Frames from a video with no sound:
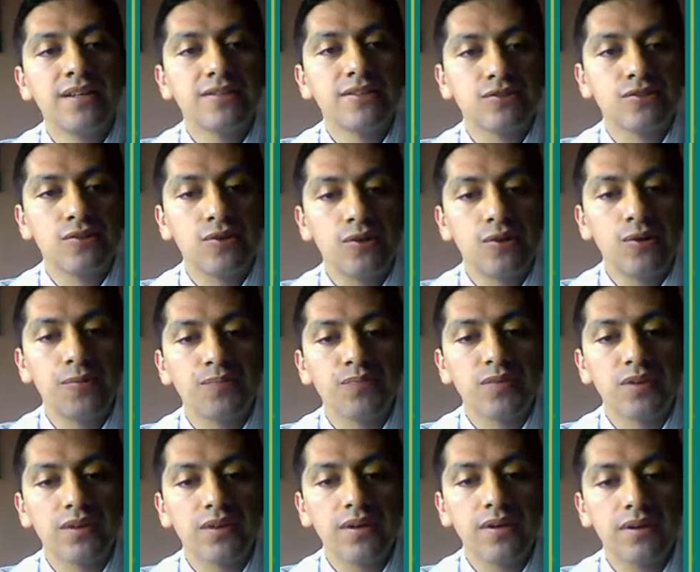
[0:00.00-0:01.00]

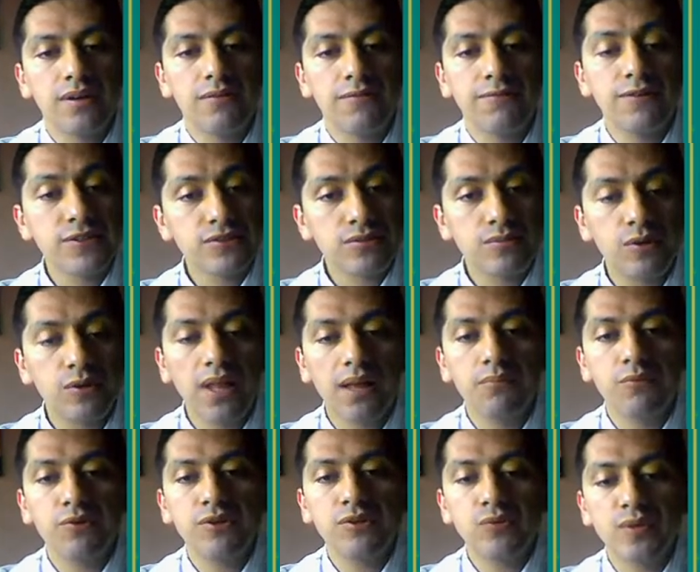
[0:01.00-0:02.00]
So first of all,
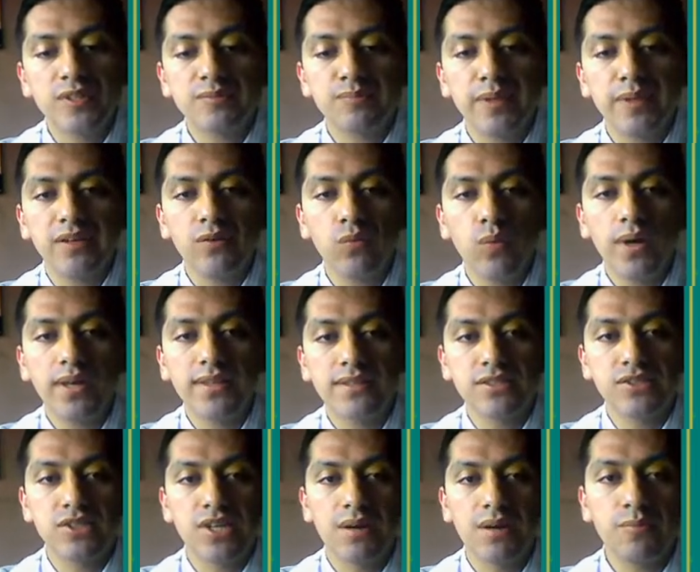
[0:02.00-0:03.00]
I'm going to explain what
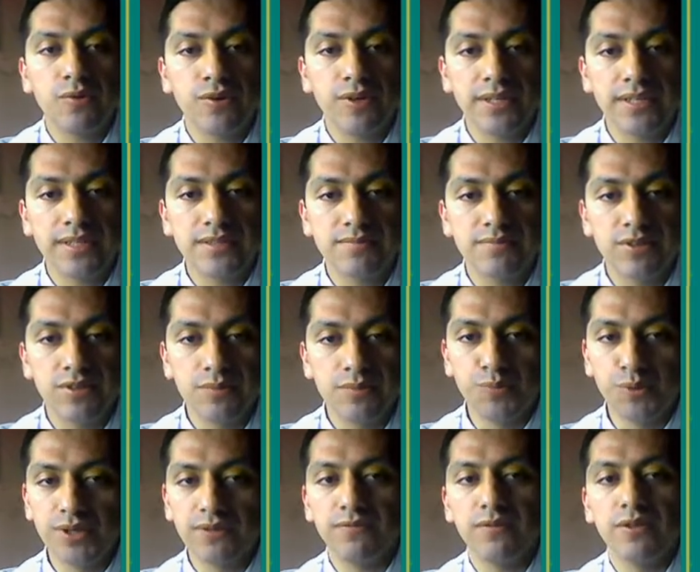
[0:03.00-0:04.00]
Jamboard is very
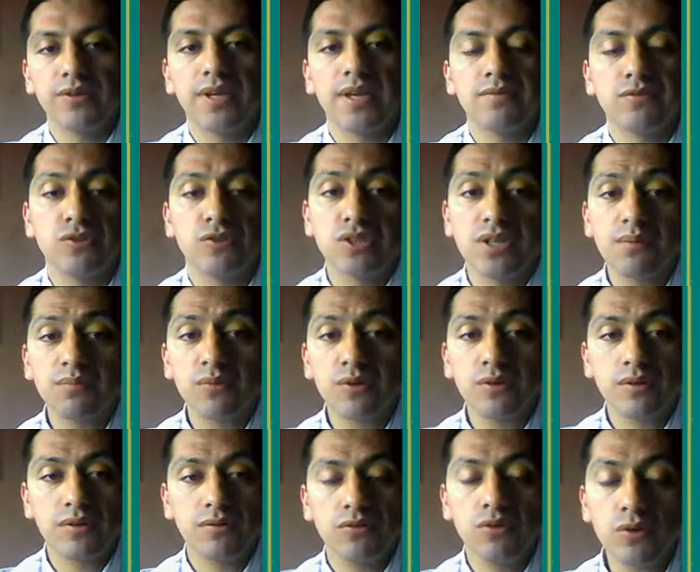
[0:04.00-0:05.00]
briefly. Okay, so
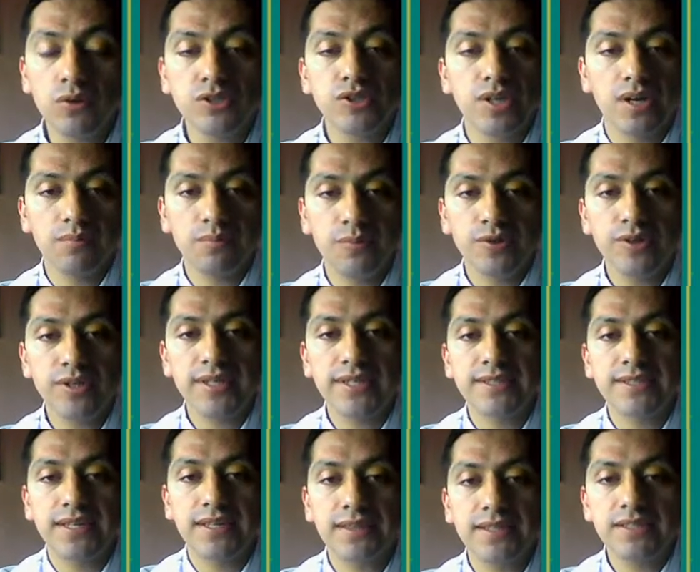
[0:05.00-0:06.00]
Google Jamboard
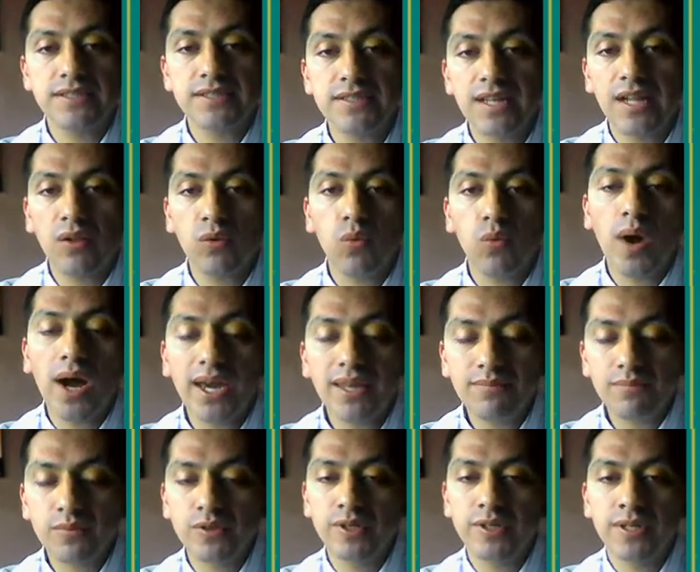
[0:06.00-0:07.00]
is a digital
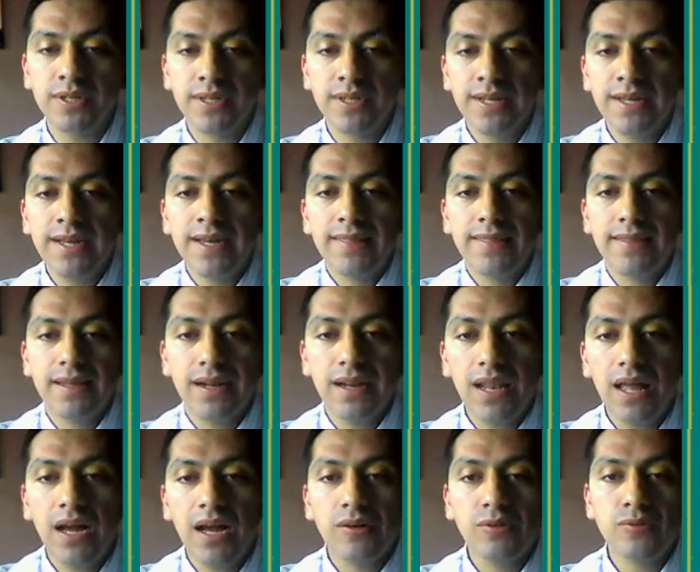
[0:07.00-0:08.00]
whiteboard that
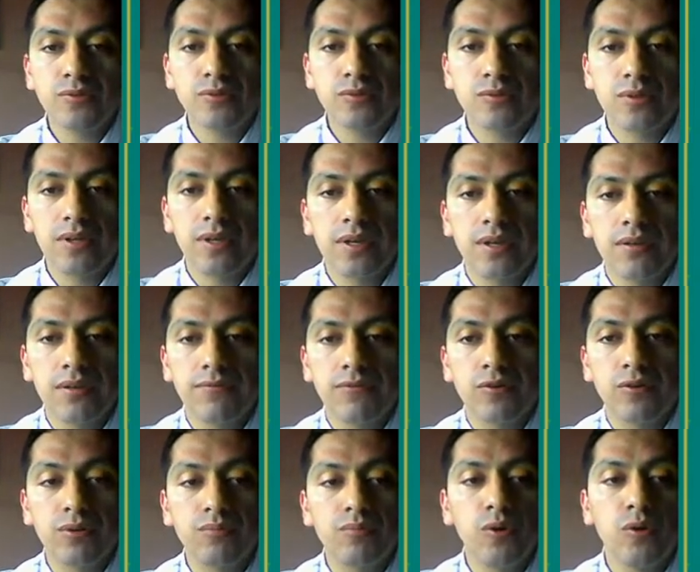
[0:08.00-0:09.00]
allows for
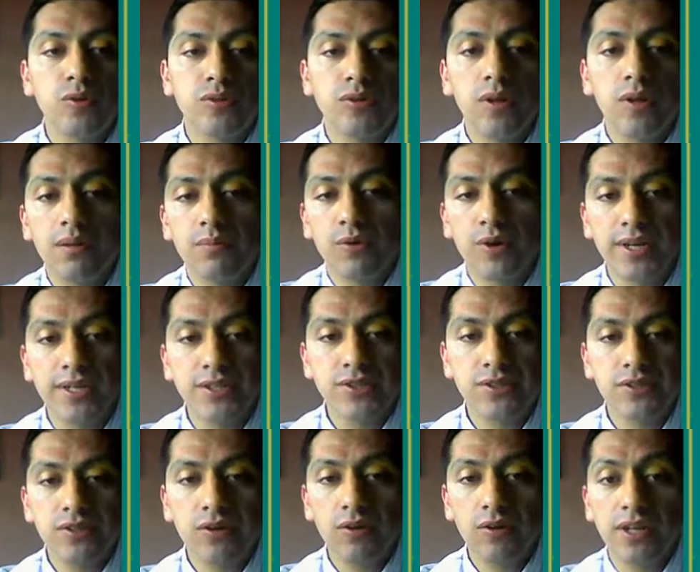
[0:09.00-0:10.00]
remote
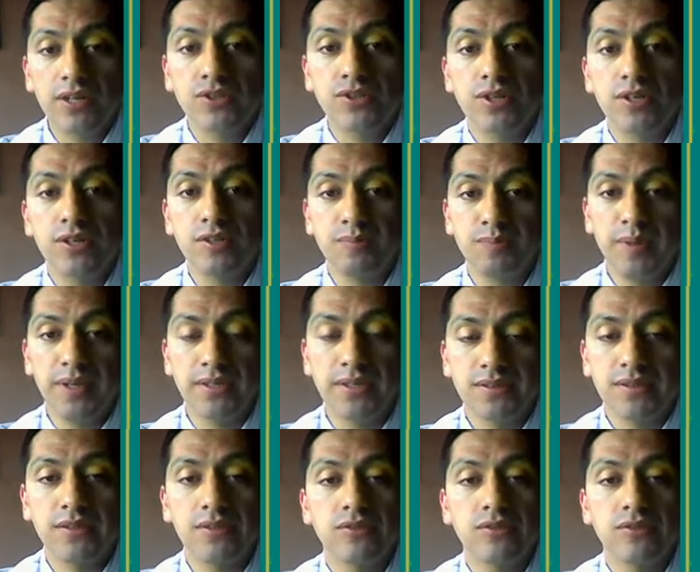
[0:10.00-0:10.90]
collaboration on a shared space.